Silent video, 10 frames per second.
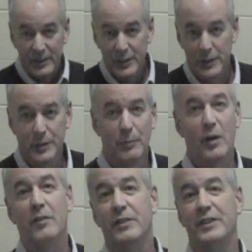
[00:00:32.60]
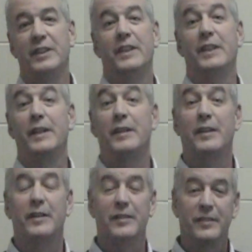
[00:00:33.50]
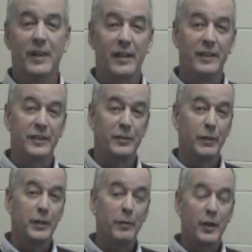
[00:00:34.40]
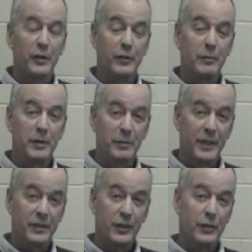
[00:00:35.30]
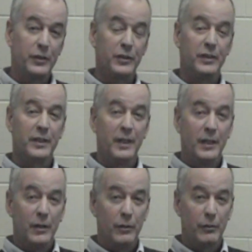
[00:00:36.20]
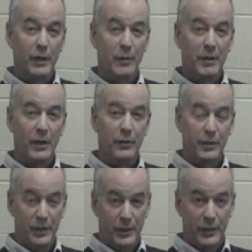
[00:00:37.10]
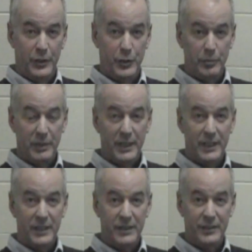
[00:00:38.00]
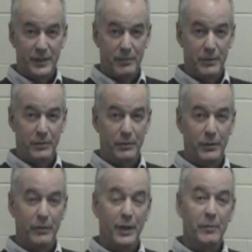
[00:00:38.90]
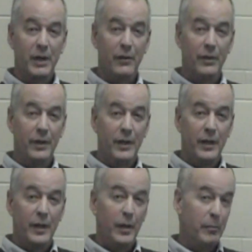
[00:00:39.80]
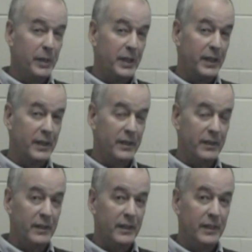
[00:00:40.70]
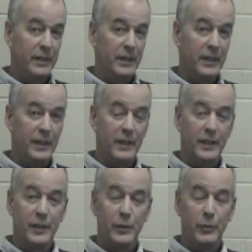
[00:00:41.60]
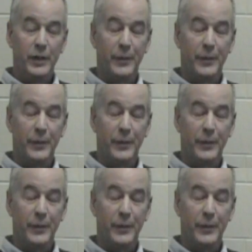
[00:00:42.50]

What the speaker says: It's a small facility as far as wastewater treatment plants goes. We run about 2 million in the summer, and we'll run about 1 million in the